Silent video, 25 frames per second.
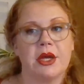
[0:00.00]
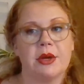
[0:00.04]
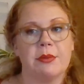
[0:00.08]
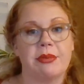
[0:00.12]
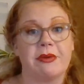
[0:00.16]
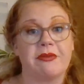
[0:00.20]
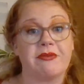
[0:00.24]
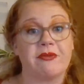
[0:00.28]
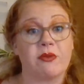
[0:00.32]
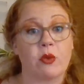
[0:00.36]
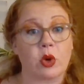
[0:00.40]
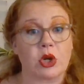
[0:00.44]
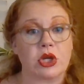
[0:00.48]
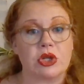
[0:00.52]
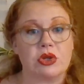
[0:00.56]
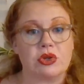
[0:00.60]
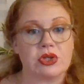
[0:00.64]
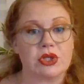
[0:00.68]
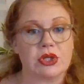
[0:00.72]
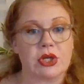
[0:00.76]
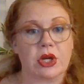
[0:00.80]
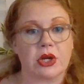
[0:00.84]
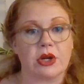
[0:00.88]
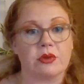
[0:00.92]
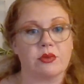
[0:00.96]
Before you
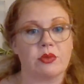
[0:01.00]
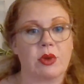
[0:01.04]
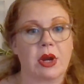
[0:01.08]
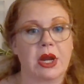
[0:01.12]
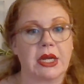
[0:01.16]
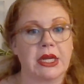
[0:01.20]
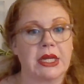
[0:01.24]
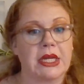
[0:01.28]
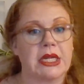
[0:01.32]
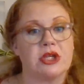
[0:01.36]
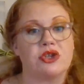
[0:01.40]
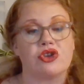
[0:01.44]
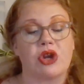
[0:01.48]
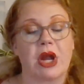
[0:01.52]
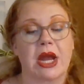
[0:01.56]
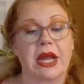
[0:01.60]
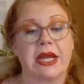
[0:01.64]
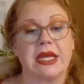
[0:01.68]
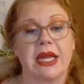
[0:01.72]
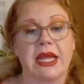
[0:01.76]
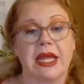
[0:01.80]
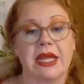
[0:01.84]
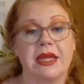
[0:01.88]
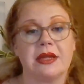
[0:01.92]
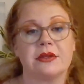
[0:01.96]
start running and trying
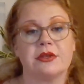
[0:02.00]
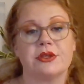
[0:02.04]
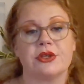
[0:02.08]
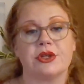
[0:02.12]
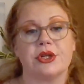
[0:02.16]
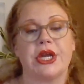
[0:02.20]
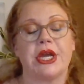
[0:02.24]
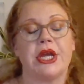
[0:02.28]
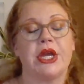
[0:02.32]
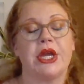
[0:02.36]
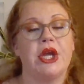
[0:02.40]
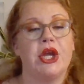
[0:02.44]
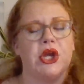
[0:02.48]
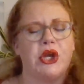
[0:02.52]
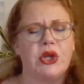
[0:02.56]
to answer it,